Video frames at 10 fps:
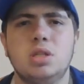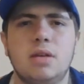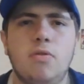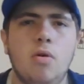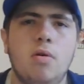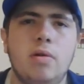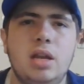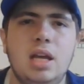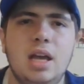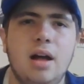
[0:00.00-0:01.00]
forward
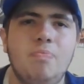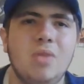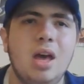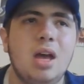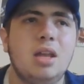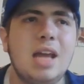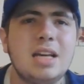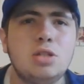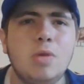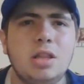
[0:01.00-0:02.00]
here.
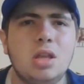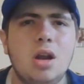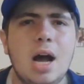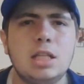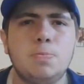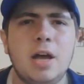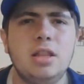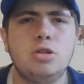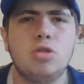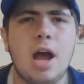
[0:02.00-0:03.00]
Next week, the Knights play
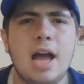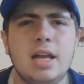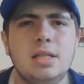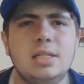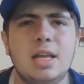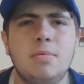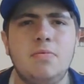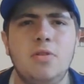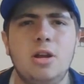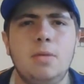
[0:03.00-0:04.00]
the Dragons,
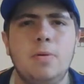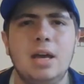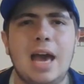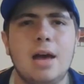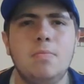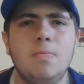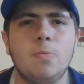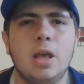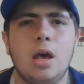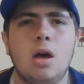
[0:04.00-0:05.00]
7:30 p.m.
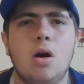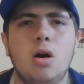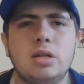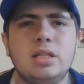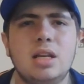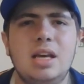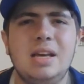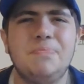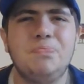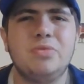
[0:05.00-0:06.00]

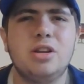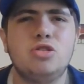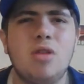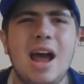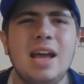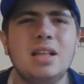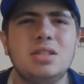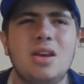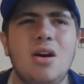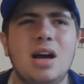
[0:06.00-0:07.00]
Honestly, the
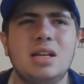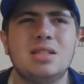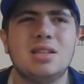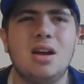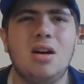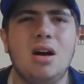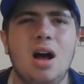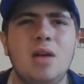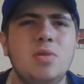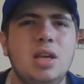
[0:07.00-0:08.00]
Dragons, guys,
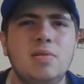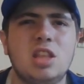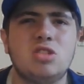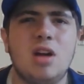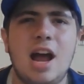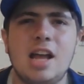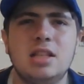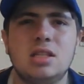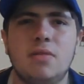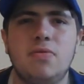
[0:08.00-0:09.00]
I would give the
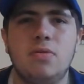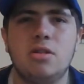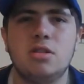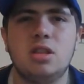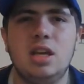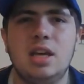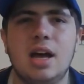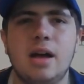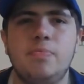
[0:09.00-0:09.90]
Dragons the